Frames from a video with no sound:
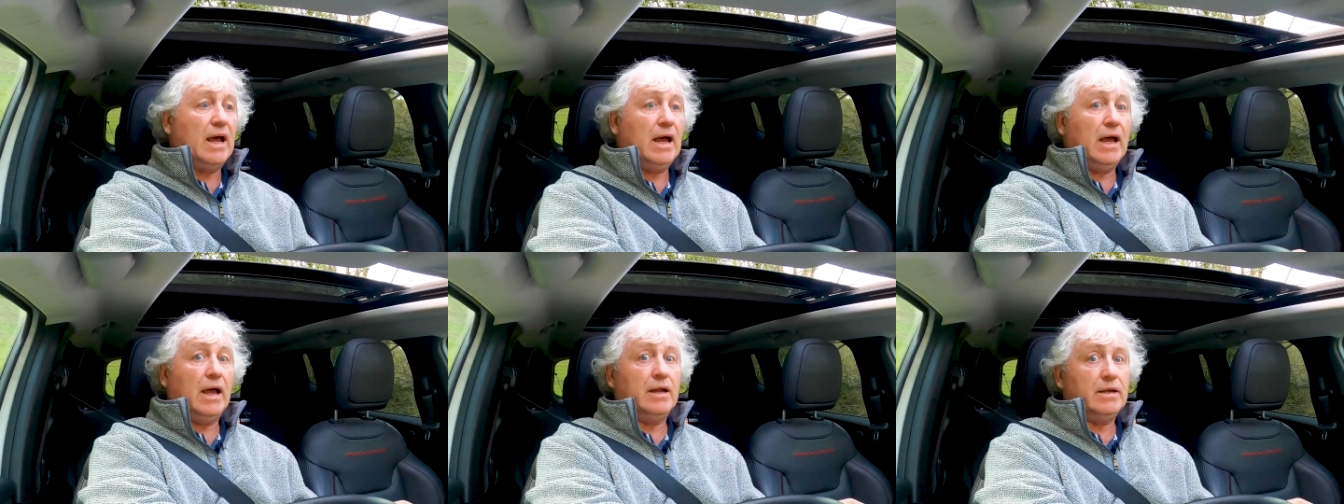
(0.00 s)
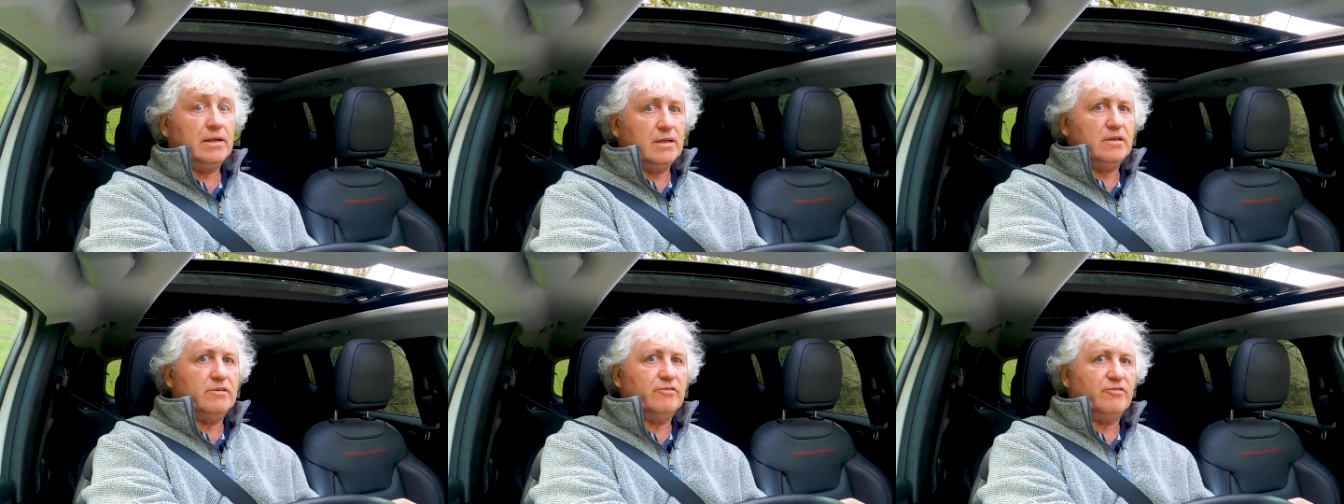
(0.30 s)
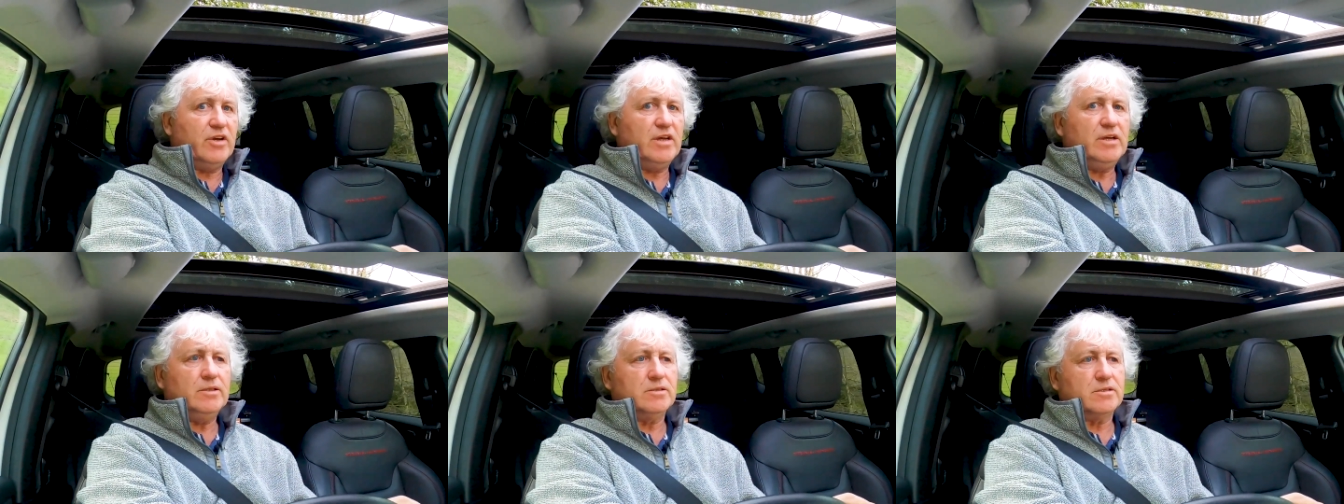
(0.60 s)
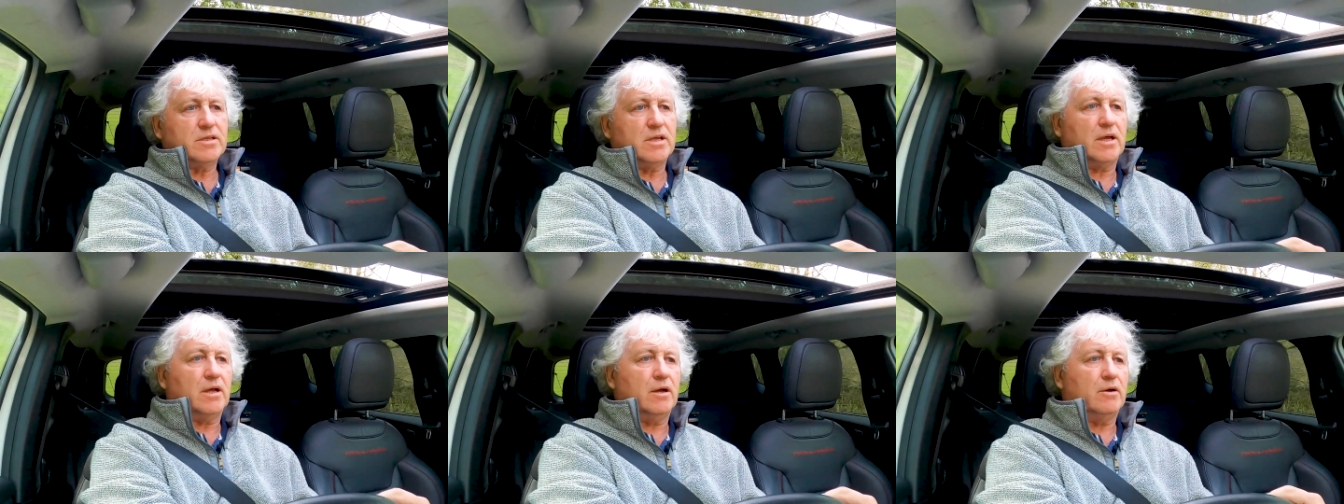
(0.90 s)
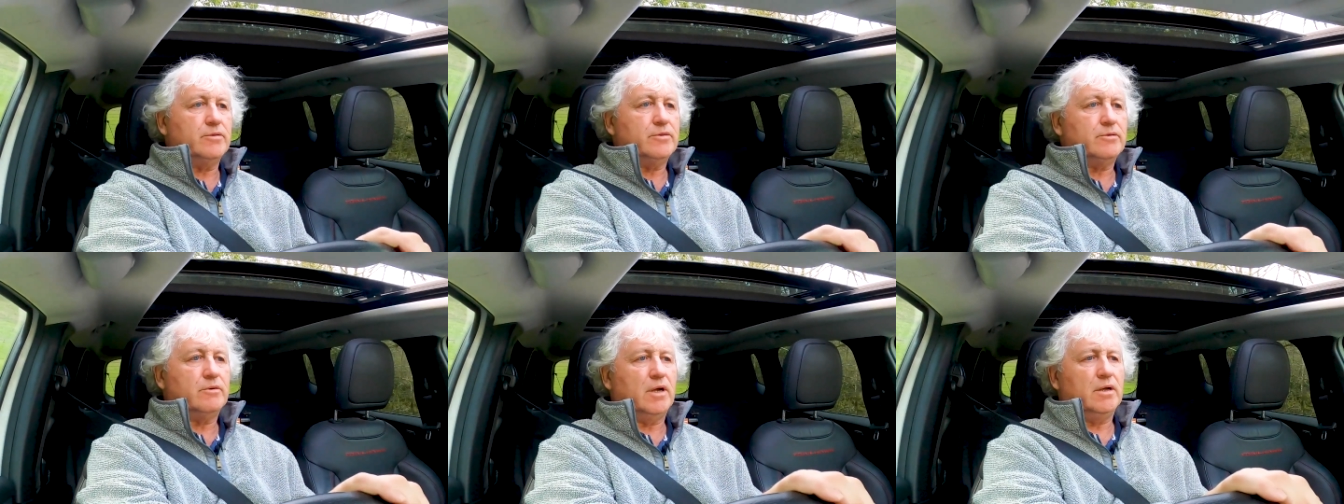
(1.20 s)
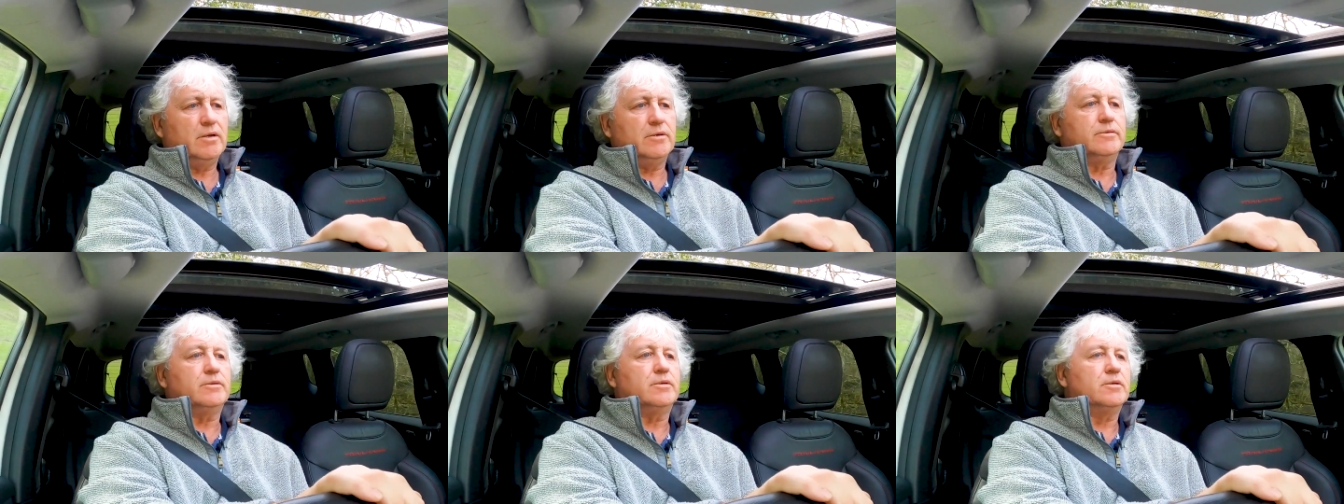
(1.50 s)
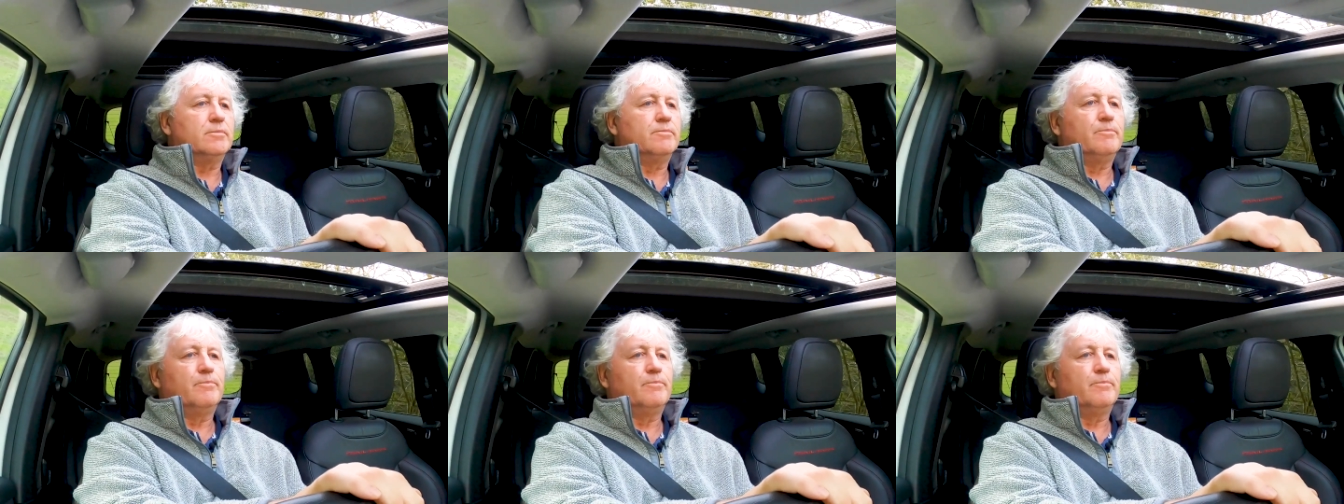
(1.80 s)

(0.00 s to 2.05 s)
and it feels it on the road.